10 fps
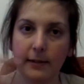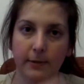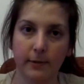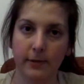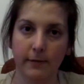
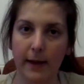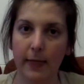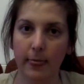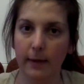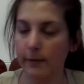It's all kind of
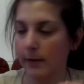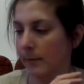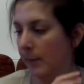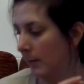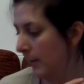in there at
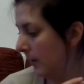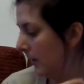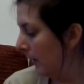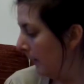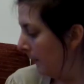the moment.
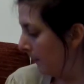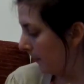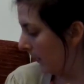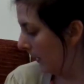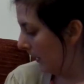
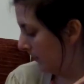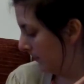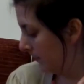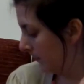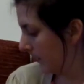
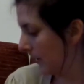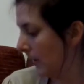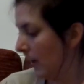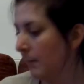So yeah,